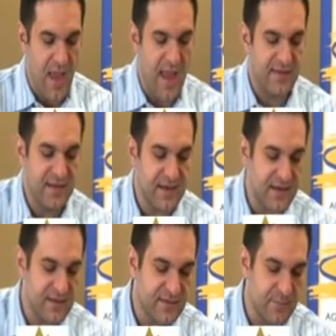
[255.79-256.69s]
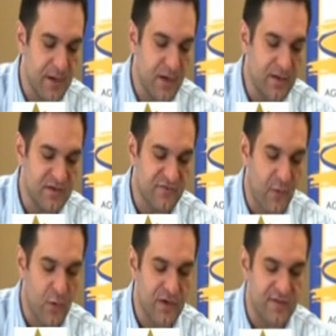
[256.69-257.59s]
Andina is an
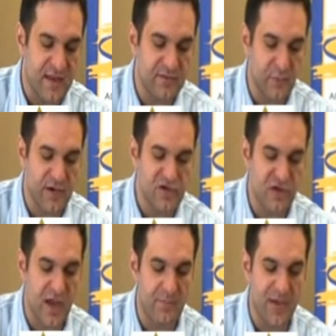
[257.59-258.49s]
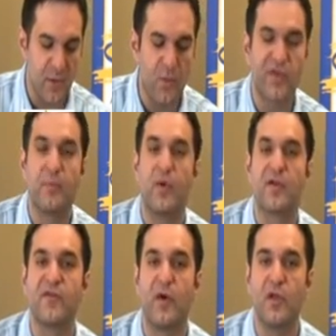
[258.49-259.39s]
Americas-focused exploration company with a
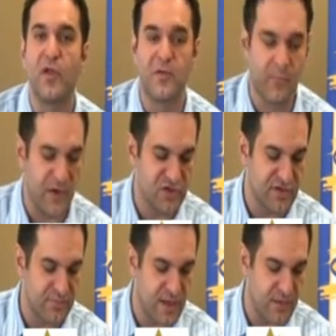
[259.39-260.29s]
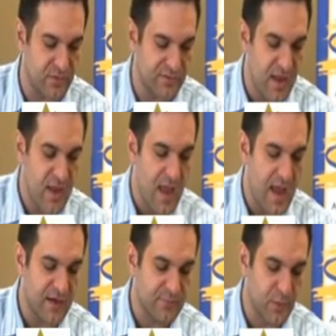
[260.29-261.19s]
portfolio of precious metals
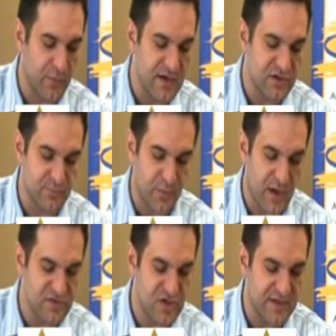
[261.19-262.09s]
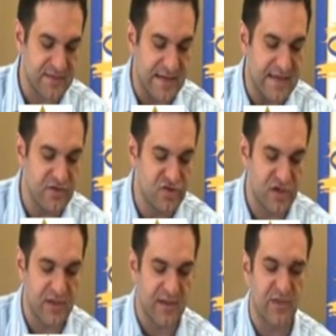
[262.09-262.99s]
exploration projects in
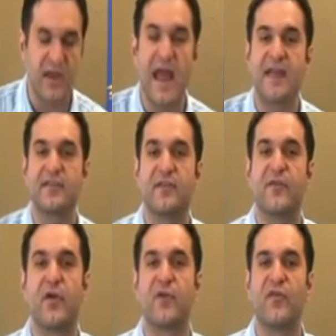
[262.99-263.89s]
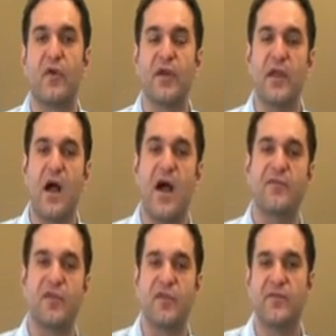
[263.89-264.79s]
Chile. They're last at $4.40
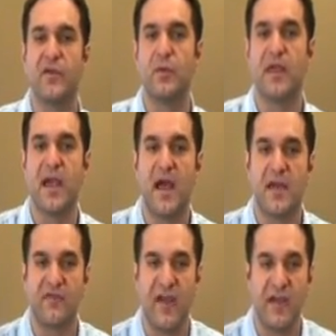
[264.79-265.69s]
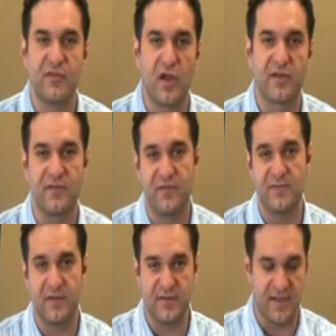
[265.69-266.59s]
off their 52-week high of
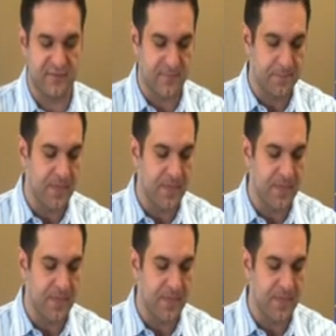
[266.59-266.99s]
$5.50.